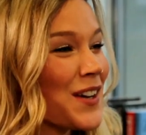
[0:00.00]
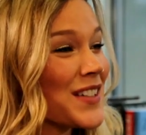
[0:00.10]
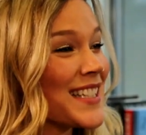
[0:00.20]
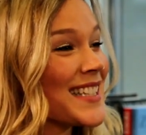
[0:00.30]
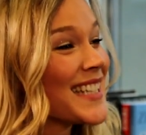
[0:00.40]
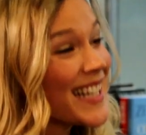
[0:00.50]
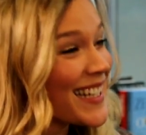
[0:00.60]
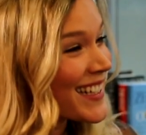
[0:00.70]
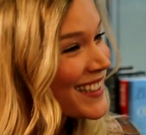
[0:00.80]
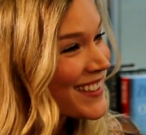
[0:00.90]
I got to
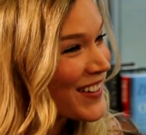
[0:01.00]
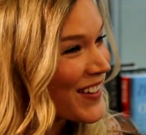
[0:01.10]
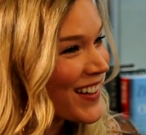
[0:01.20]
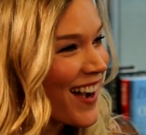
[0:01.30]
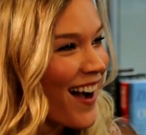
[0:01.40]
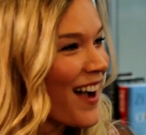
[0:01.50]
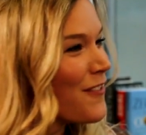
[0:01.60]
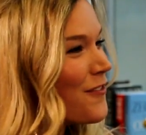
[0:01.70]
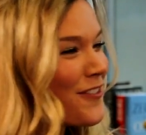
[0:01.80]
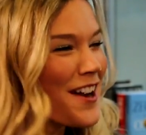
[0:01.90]
singing the song, I
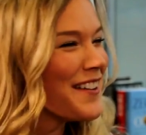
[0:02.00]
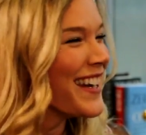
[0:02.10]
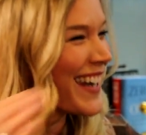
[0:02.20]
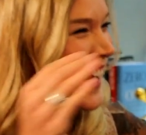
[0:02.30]
ruined